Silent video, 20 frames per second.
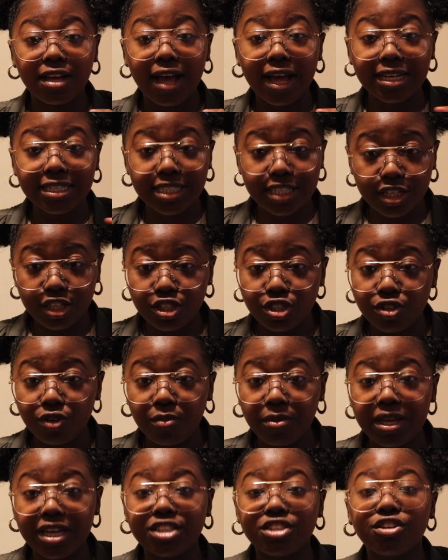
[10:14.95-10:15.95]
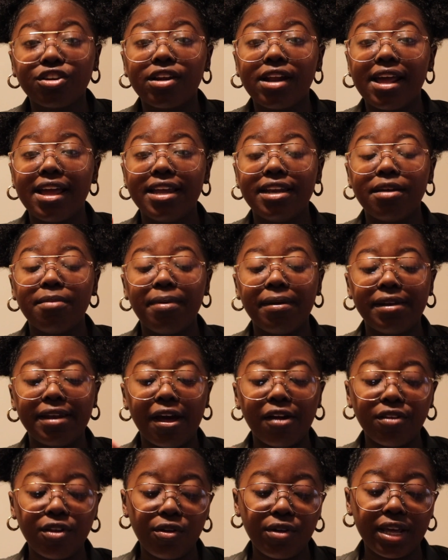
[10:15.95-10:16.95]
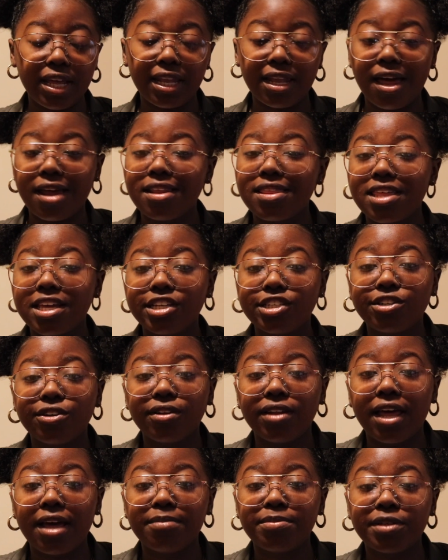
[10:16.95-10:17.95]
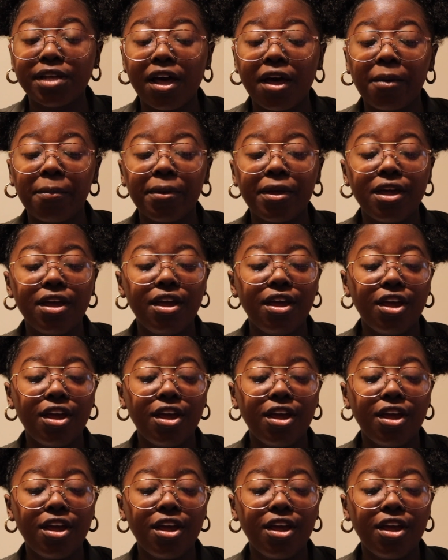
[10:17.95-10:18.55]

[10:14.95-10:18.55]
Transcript: essential, because you're going to end up downloading a lot of things to your laptop.